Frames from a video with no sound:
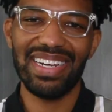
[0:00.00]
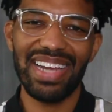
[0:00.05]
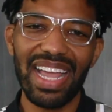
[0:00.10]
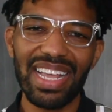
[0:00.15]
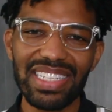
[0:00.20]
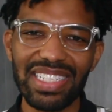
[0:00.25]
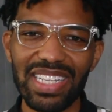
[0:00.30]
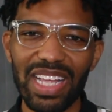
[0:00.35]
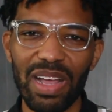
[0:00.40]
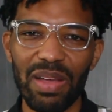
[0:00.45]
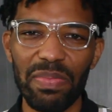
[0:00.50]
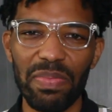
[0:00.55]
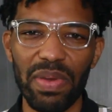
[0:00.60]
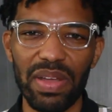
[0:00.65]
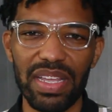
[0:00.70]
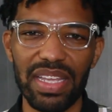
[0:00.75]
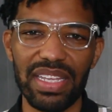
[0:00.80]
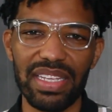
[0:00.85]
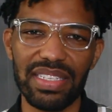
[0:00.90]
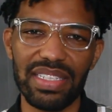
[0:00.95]
Next
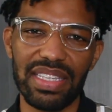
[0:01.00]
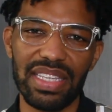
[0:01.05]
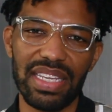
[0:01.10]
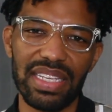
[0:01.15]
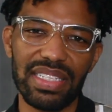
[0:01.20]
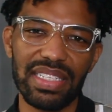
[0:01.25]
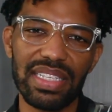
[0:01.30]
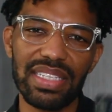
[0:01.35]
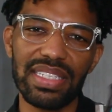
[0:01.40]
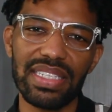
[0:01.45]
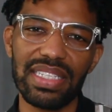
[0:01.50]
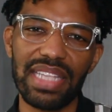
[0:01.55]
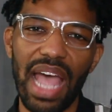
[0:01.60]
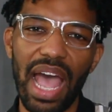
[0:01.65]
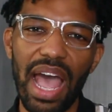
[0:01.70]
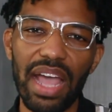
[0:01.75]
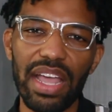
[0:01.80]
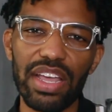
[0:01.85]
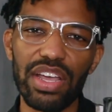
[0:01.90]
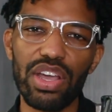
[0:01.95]
up is this
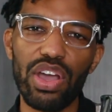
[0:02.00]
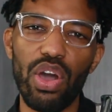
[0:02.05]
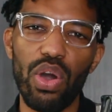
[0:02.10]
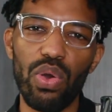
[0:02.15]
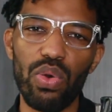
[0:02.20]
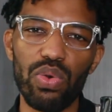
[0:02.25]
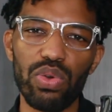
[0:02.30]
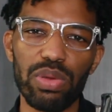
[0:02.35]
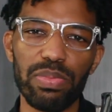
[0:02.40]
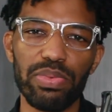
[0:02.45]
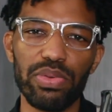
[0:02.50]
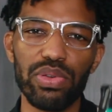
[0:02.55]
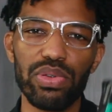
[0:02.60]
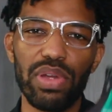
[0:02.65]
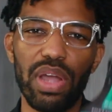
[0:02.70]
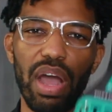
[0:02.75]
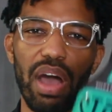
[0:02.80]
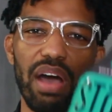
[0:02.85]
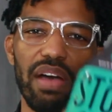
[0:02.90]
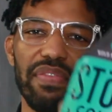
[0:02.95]
Stōk cold brew
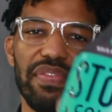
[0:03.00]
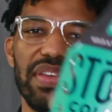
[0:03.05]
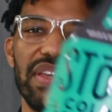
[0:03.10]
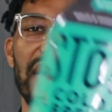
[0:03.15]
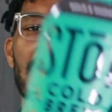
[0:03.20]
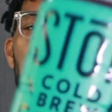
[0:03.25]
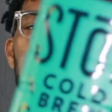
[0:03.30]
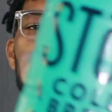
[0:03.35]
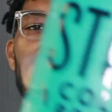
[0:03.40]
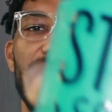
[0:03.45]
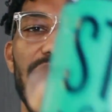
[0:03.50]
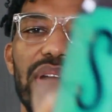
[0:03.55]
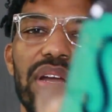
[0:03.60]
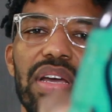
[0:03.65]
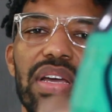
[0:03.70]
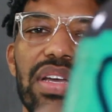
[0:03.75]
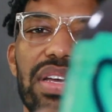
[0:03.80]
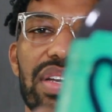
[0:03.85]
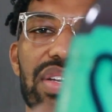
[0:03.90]
coffee, and I'm gonna